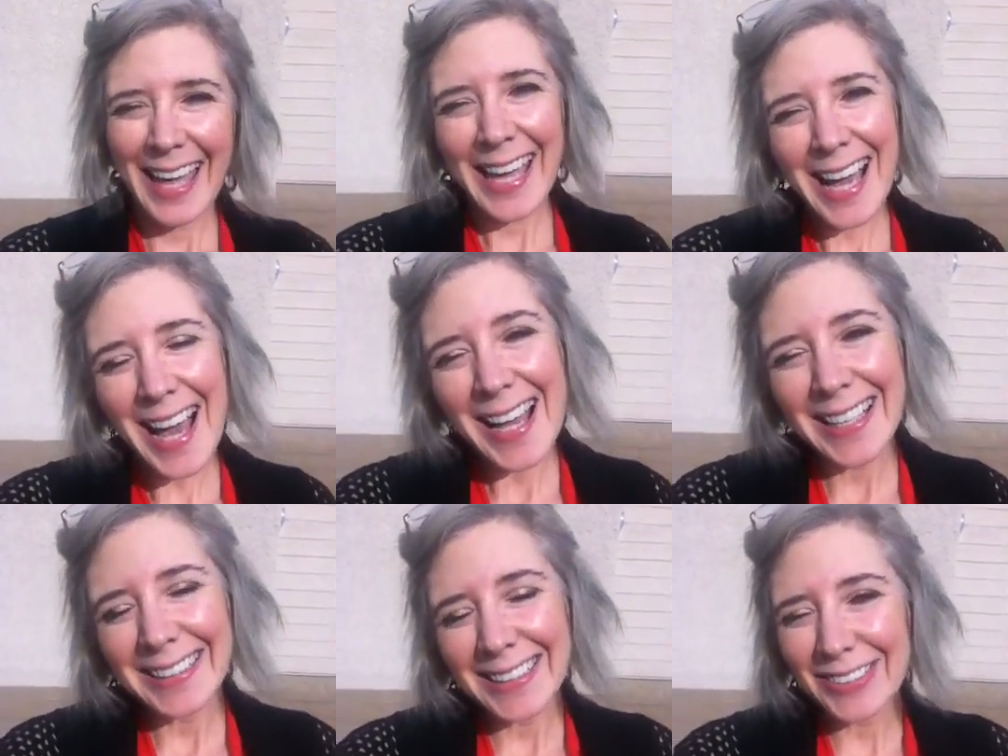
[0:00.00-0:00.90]
Hey
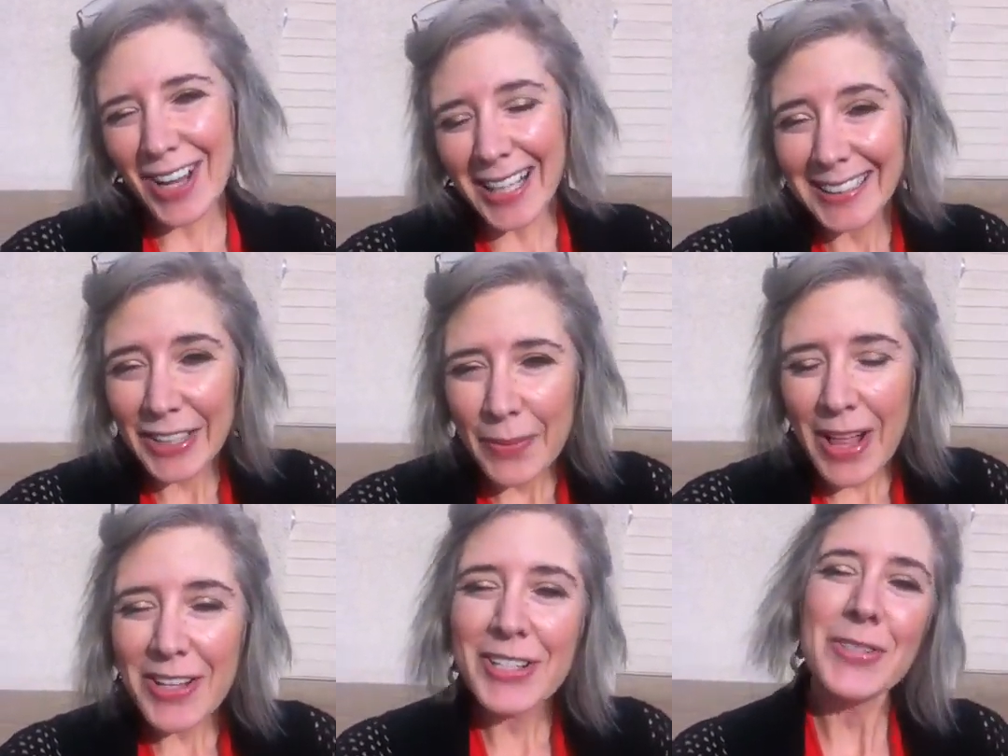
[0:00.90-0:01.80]
guys, it's Roxy.
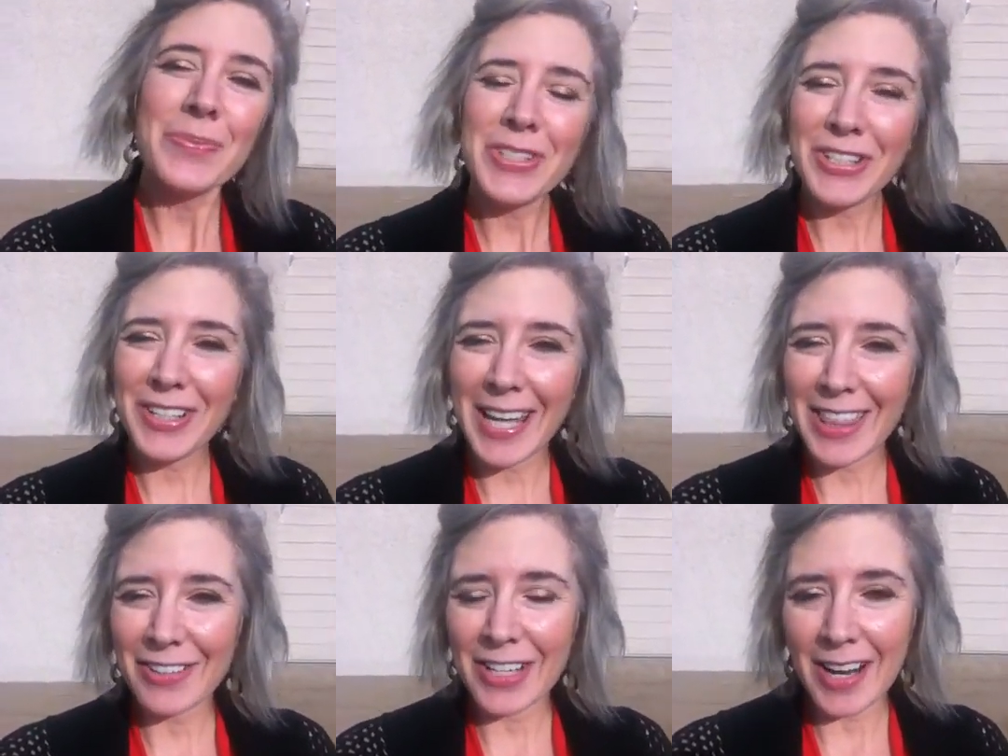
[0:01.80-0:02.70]
Welcome to day
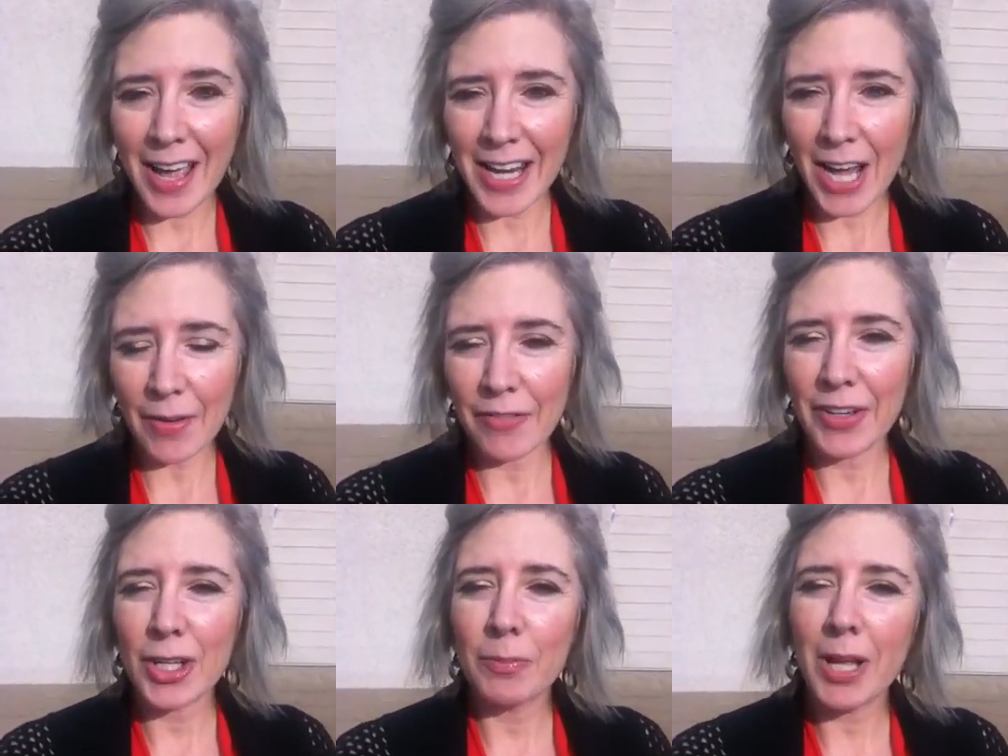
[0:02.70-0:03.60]
39 of our
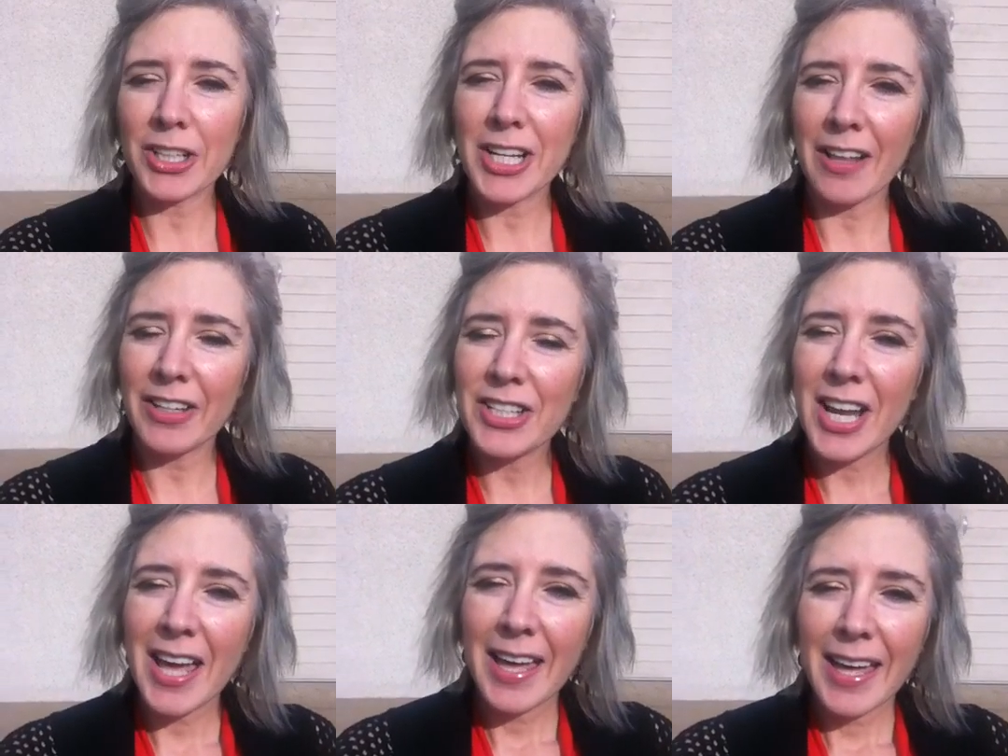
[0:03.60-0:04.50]
video blog challenge.
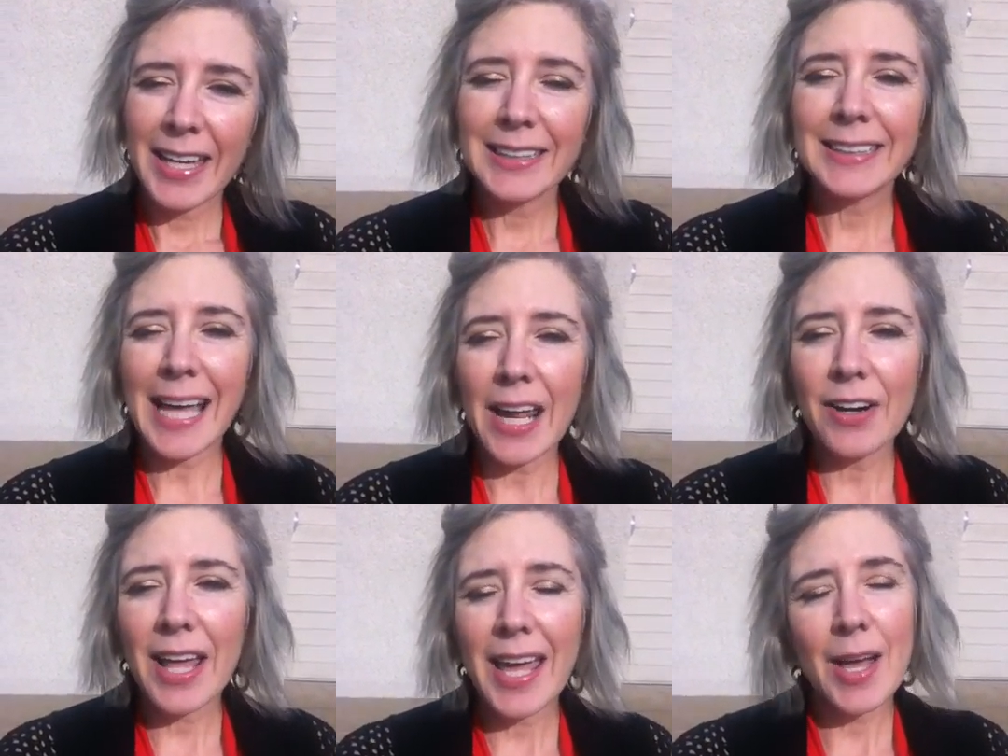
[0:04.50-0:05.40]
It's
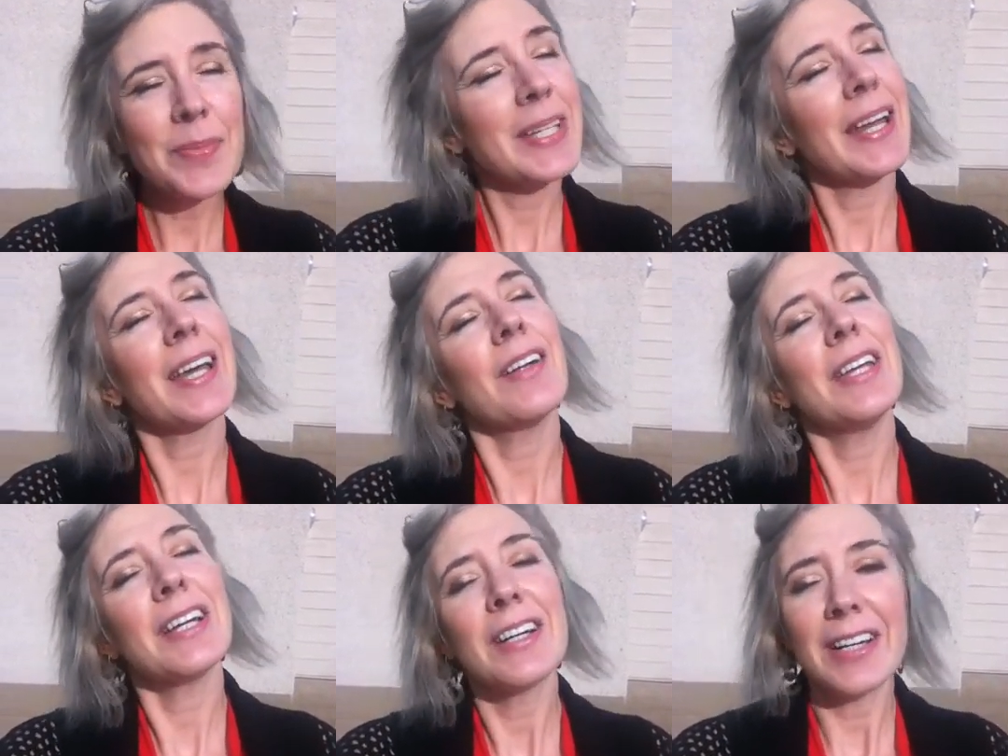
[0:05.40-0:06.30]
Saturday. I'm standing out
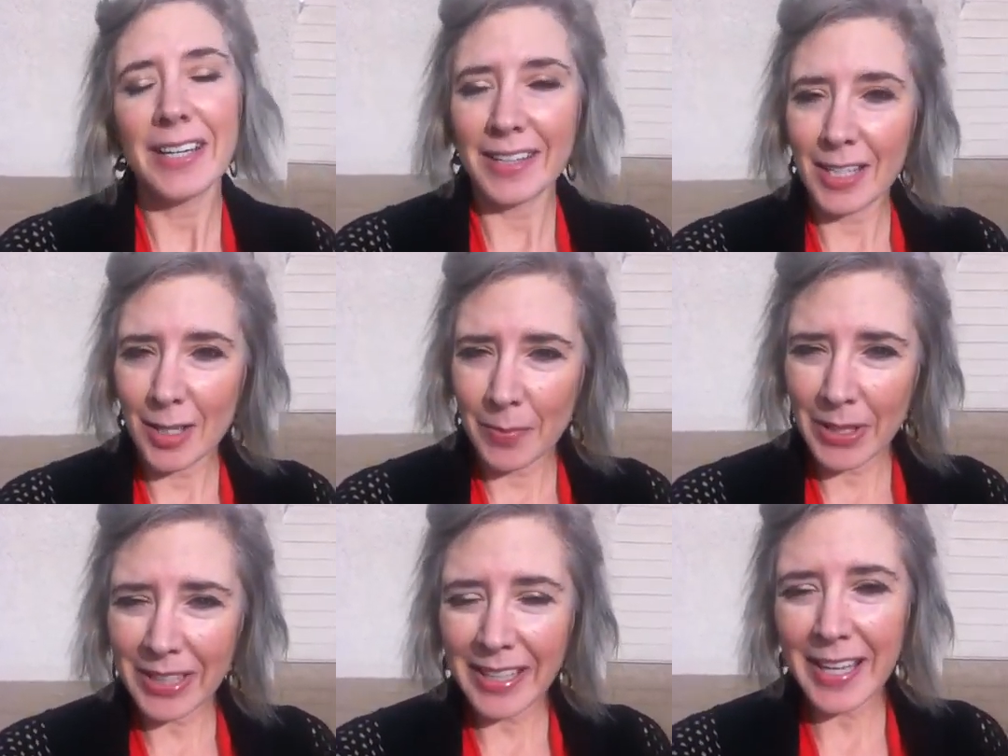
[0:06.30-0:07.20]
here in the
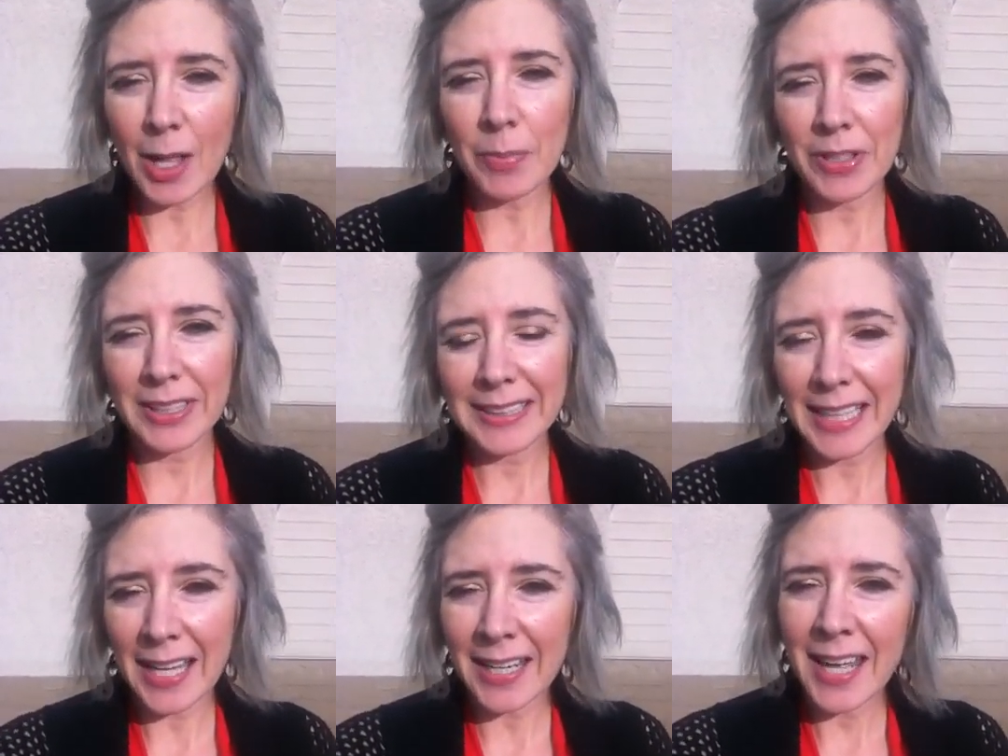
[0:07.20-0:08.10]
milky Alberta
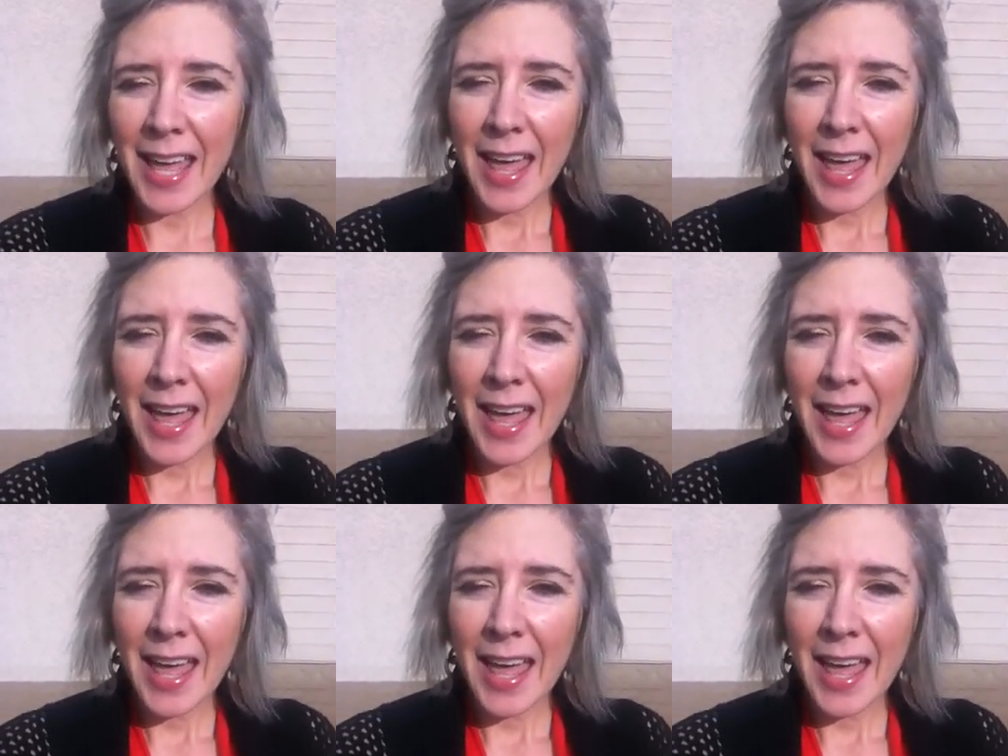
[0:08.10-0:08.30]
sun